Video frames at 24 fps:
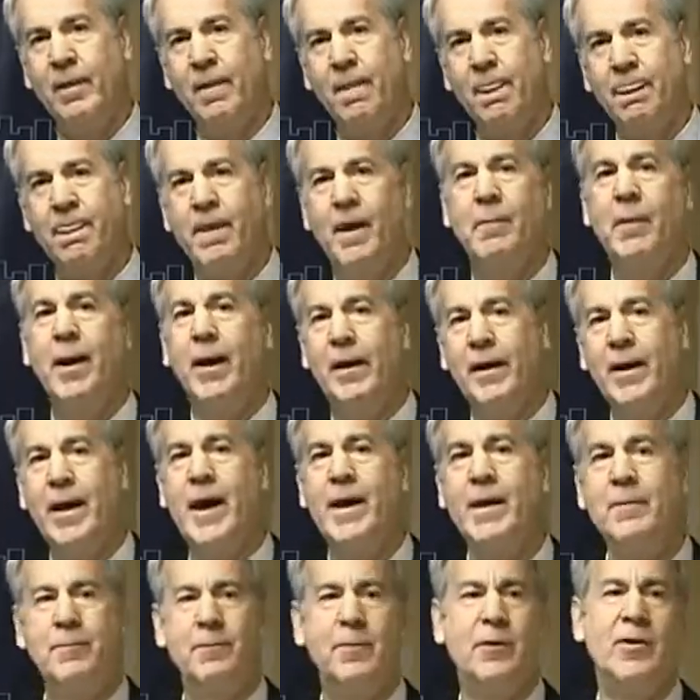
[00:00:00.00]
About
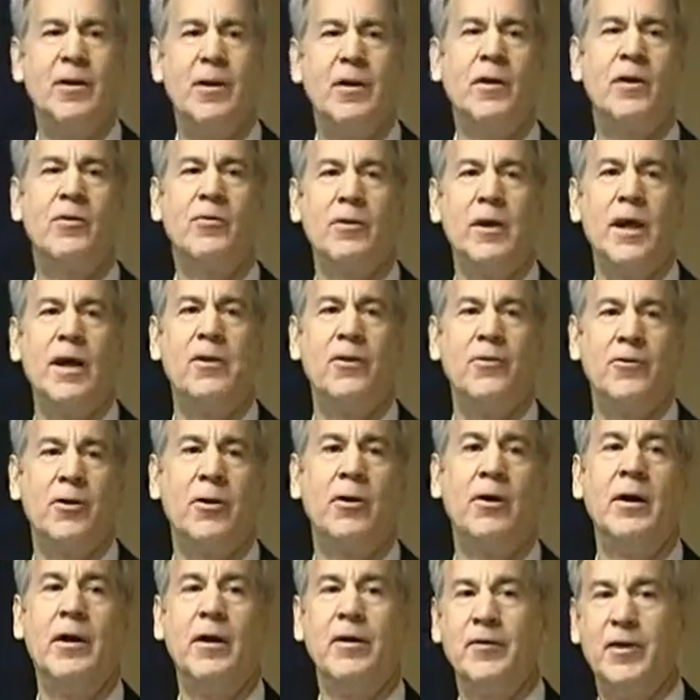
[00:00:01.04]
90% of those letters are
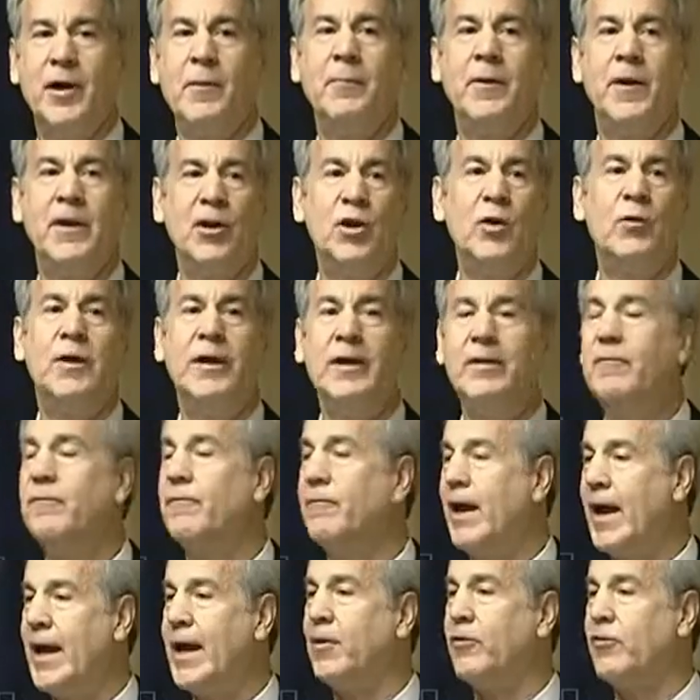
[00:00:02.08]
something you didn't
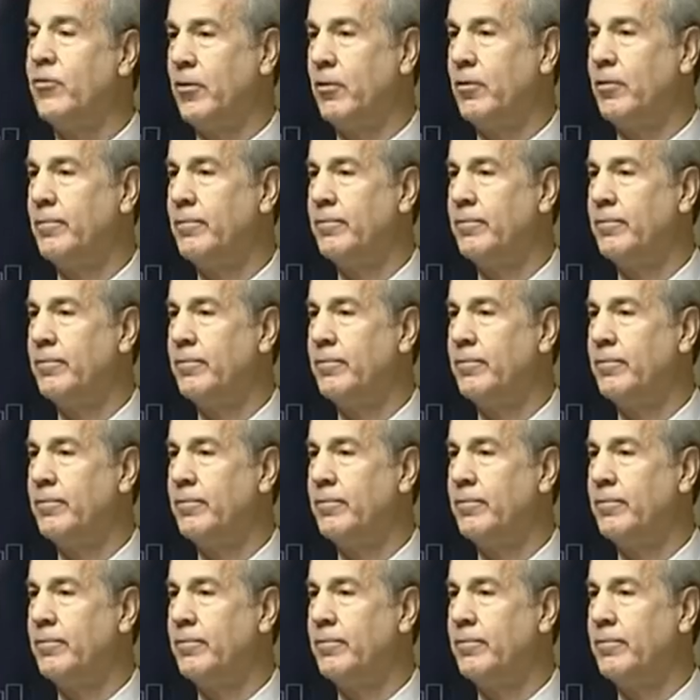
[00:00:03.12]
answer.